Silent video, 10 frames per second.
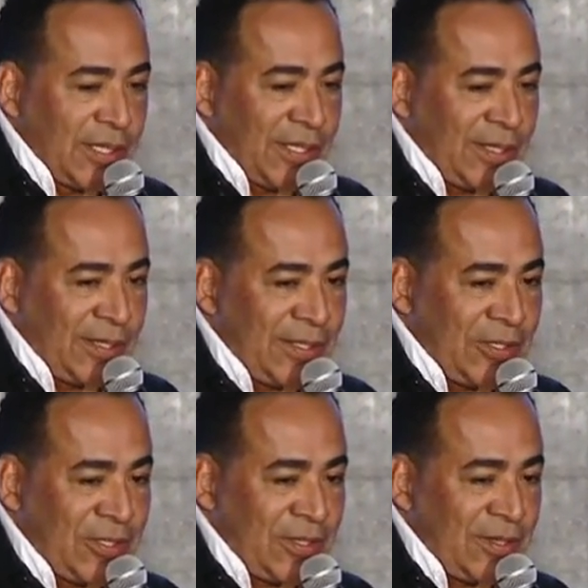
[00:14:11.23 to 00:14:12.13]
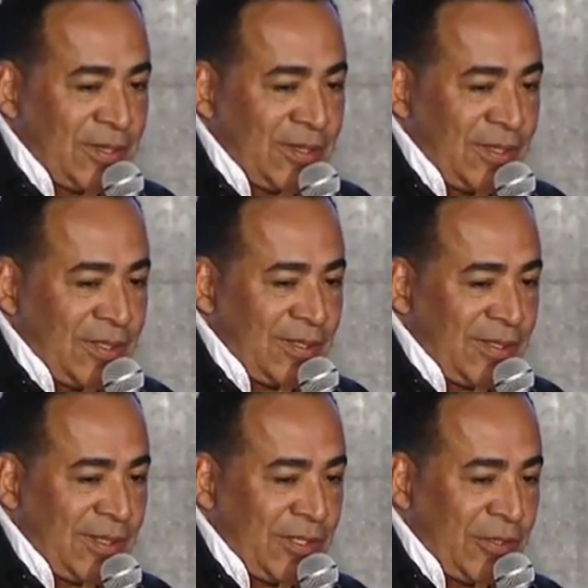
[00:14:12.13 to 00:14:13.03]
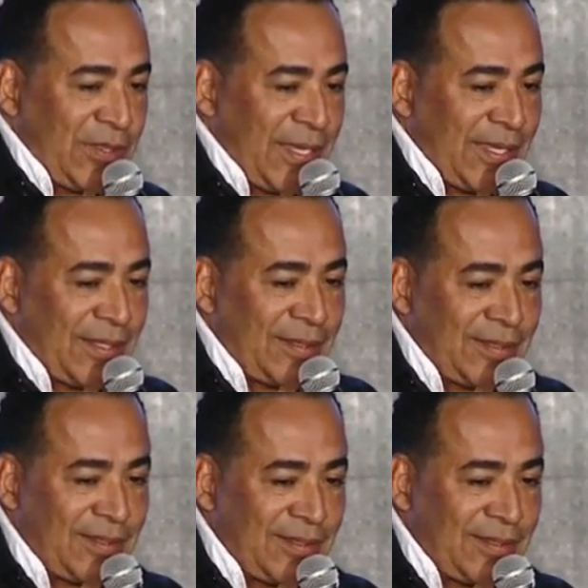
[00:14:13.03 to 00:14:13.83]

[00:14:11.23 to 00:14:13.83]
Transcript: And you're thinking,